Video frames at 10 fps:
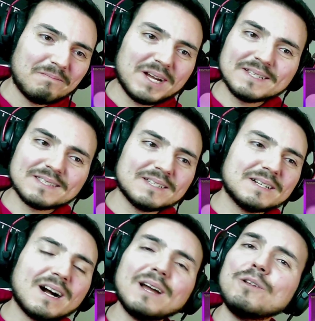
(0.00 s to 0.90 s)
And
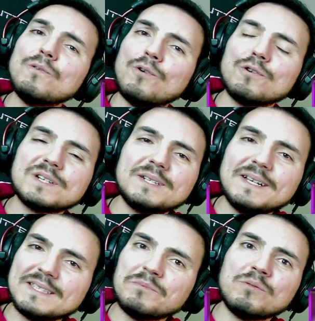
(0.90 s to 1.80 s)
uh, I love her
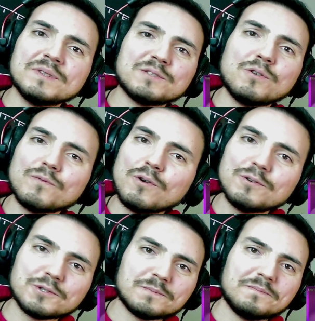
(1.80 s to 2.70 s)
crazy moments, of
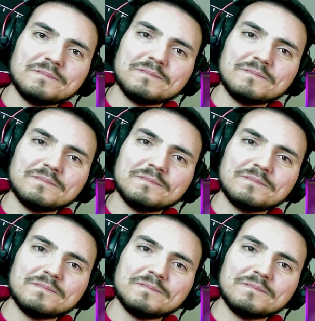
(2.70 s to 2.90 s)
course.